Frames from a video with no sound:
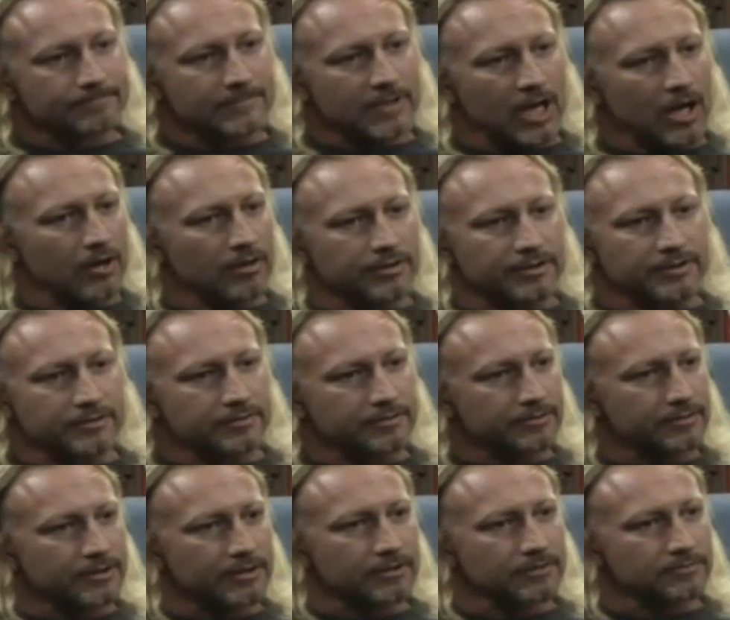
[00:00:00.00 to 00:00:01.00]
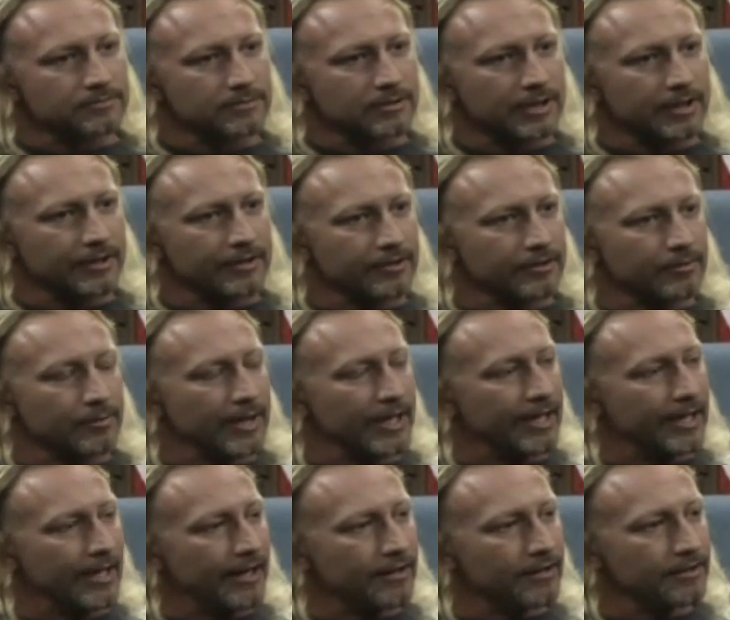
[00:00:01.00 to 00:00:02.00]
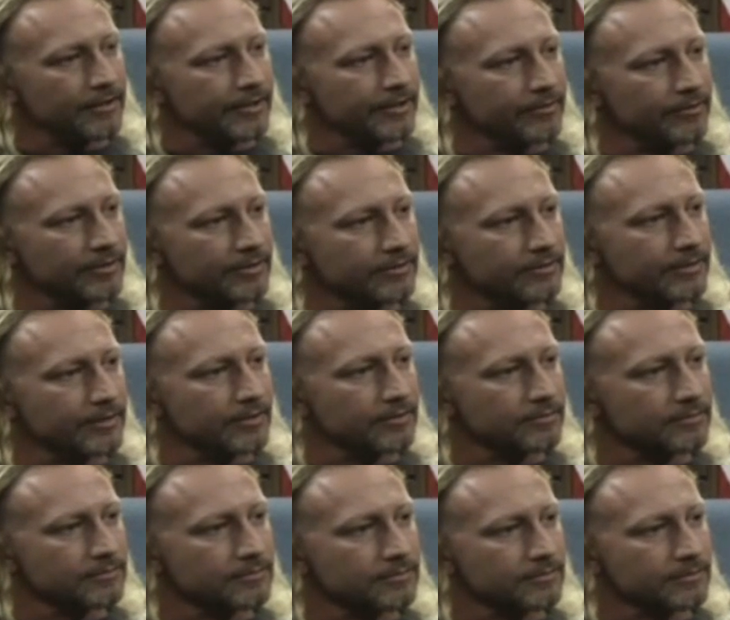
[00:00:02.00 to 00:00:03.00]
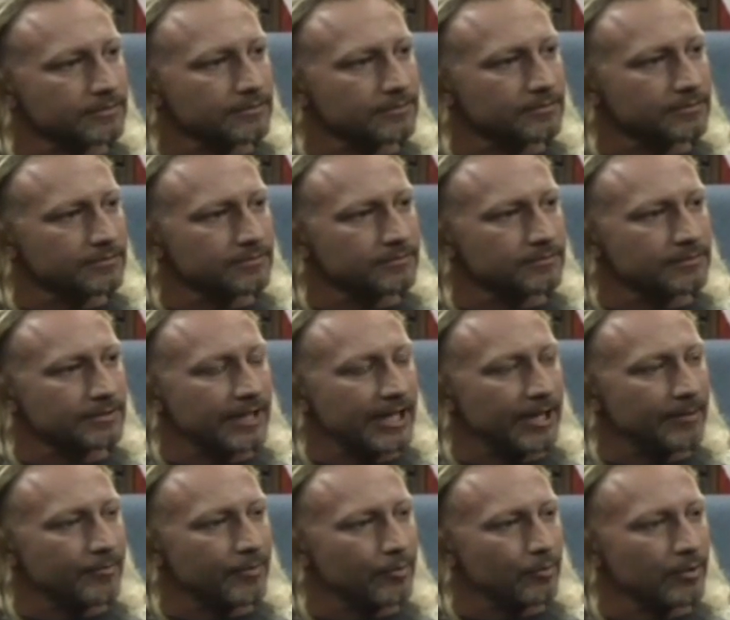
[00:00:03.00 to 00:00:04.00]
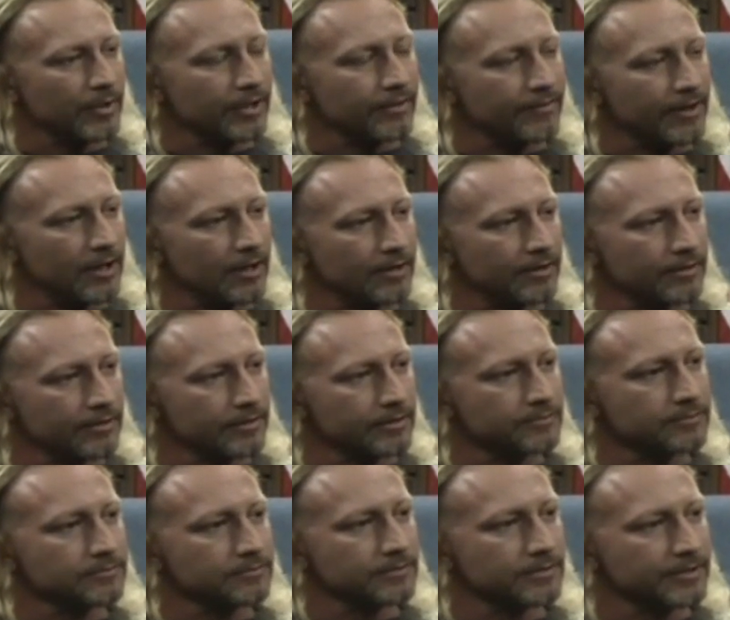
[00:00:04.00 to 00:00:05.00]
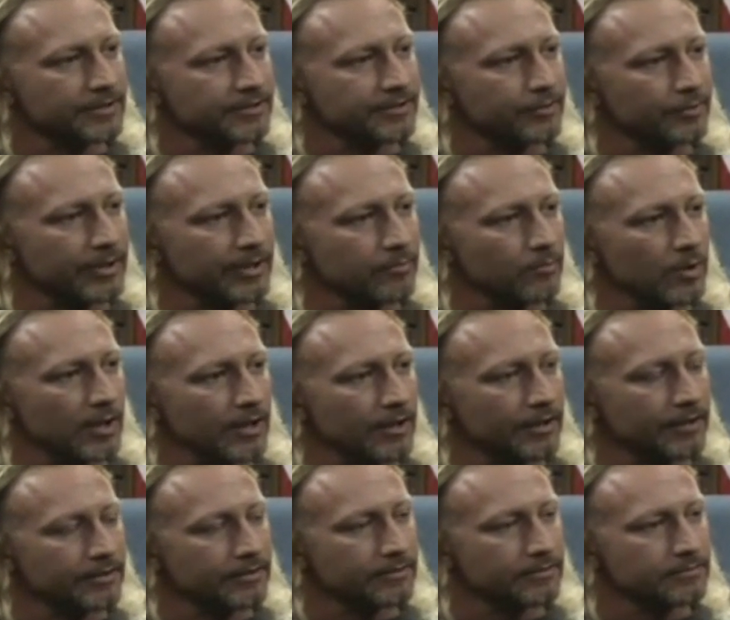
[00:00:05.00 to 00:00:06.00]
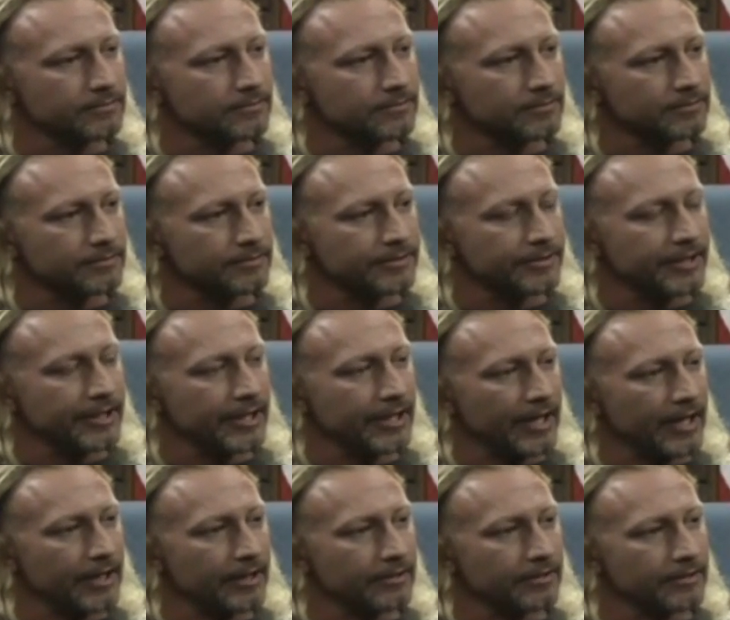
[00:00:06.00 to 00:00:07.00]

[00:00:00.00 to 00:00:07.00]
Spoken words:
Oh, just another great athlete. Came to Ring of Honor and is doing well in TNA.